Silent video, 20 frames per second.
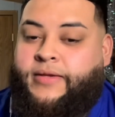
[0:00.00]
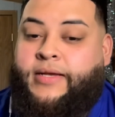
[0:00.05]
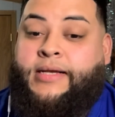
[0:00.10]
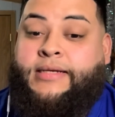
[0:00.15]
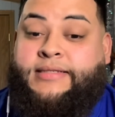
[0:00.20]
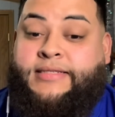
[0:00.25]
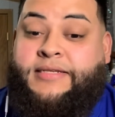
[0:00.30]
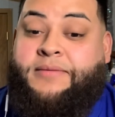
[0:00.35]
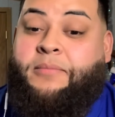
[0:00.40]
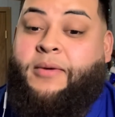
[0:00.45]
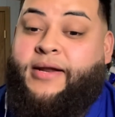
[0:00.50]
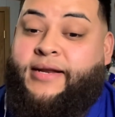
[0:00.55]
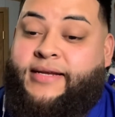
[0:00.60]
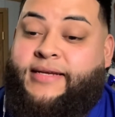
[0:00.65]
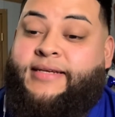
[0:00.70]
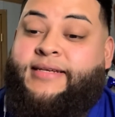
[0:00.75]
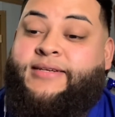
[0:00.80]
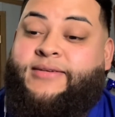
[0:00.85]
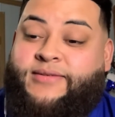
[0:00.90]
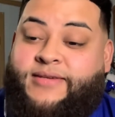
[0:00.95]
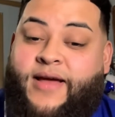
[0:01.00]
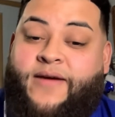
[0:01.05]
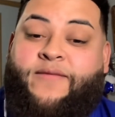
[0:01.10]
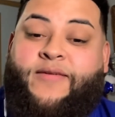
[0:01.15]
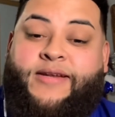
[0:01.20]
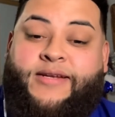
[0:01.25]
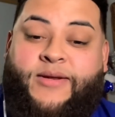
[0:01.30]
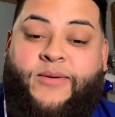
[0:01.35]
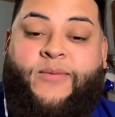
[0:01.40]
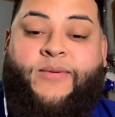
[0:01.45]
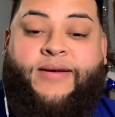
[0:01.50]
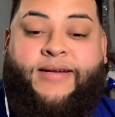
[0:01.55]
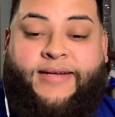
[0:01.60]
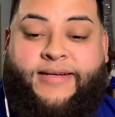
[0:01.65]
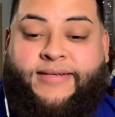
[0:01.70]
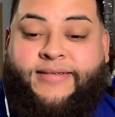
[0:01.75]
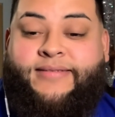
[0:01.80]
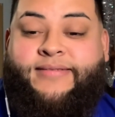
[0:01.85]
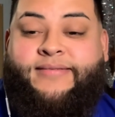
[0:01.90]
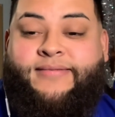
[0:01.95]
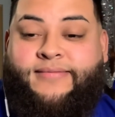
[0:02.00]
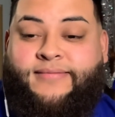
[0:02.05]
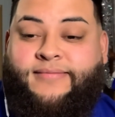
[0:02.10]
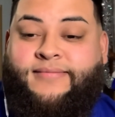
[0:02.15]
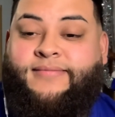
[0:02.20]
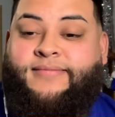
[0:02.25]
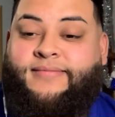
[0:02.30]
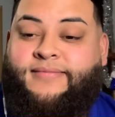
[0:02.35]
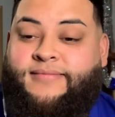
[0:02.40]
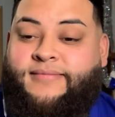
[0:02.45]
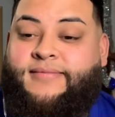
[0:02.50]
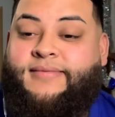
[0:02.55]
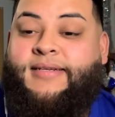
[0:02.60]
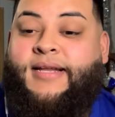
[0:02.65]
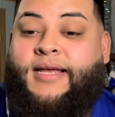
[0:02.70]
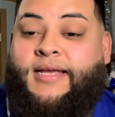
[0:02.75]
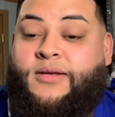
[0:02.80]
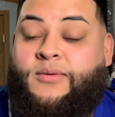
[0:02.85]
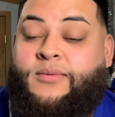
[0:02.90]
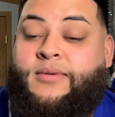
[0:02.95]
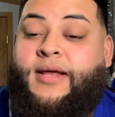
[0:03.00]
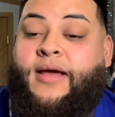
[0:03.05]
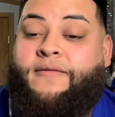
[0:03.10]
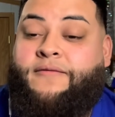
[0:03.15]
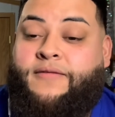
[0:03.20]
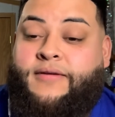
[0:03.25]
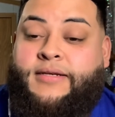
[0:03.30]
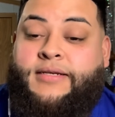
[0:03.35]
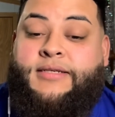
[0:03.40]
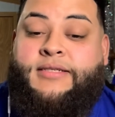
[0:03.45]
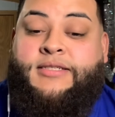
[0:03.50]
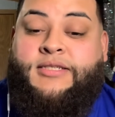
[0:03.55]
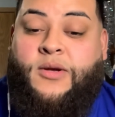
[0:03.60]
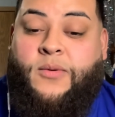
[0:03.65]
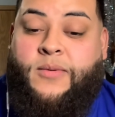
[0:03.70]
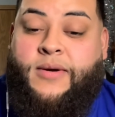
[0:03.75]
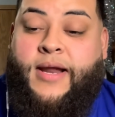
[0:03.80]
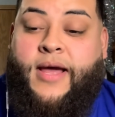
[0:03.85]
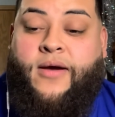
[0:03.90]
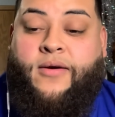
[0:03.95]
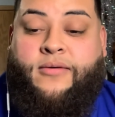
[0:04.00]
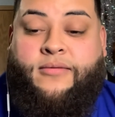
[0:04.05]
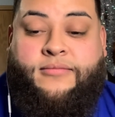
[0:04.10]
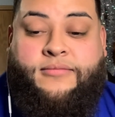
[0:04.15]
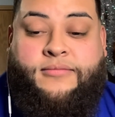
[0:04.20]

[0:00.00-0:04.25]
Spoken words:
See, money, you definitely doing it. Like, you definitely showing out.